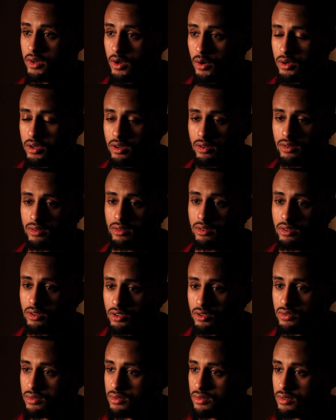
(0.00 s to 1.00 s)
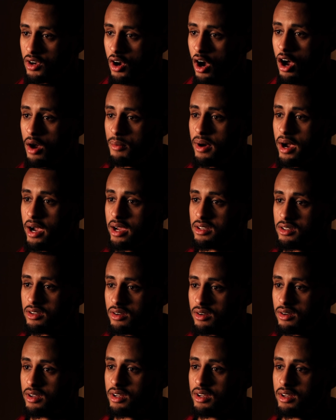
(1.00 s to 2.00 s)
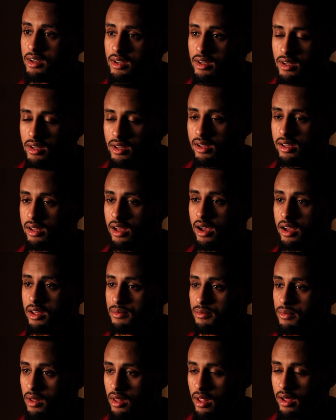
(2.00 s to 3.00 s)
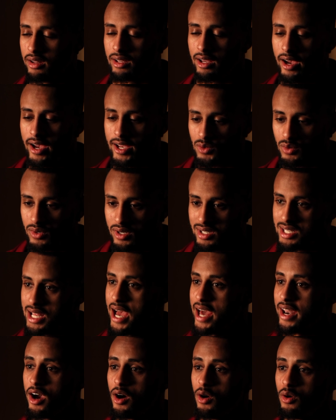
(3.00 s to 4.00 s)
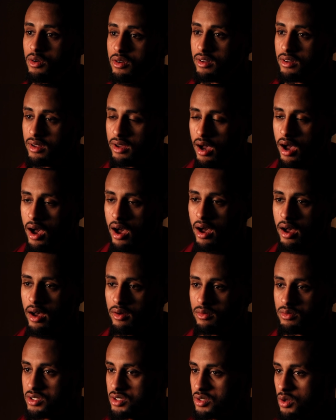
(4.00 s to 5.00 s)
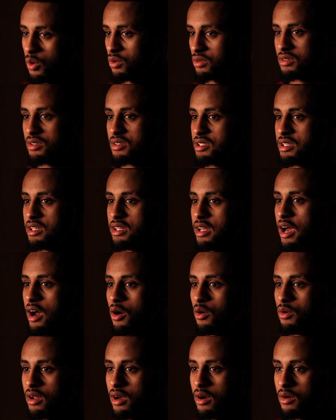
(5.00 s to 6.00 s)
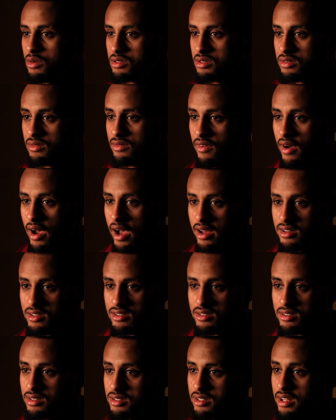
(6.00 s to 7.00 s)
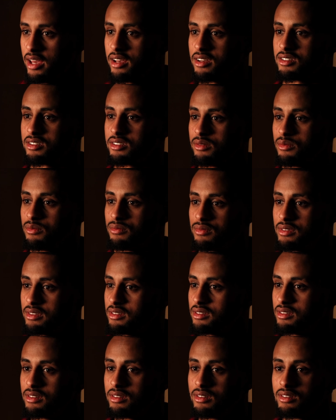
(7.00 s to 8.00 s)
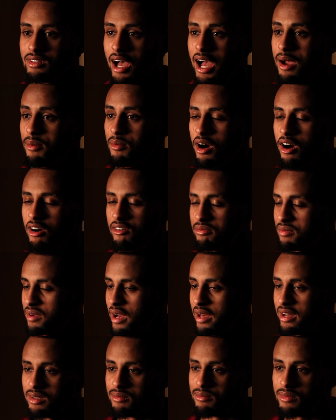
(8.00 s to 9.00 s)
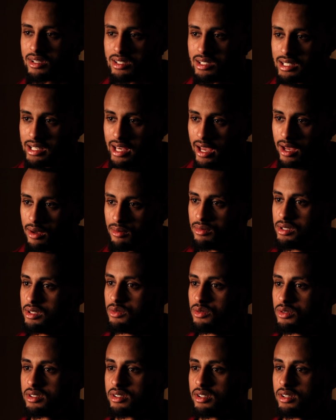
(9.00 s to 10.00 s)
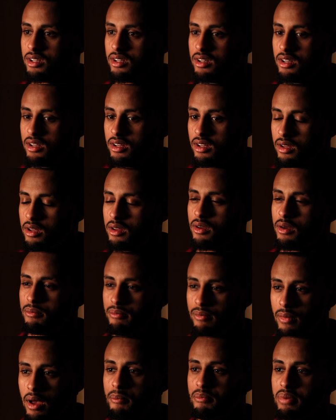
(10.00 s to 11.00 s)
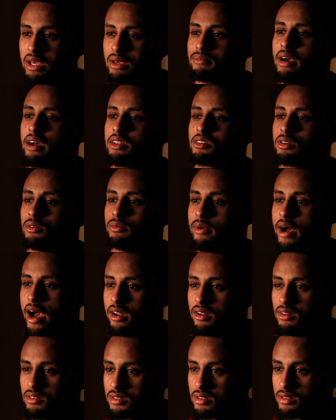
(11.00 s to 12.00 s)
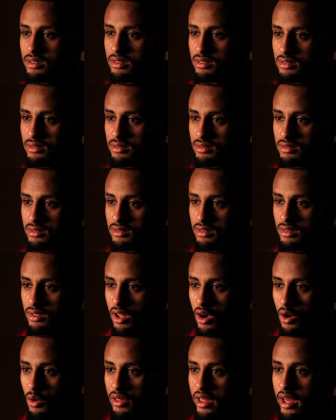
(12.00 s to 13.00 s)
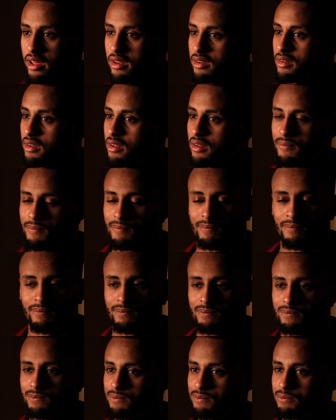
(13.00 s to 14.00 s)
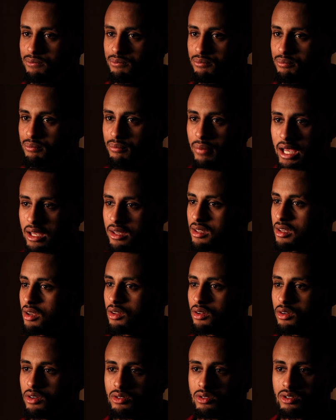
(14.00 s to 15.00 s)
your combine year, a lot of guys would have sat out. I was told to sit out. I was advised to take some time off if I didn't miss a game, and it was a big mental battle to know that painkillers,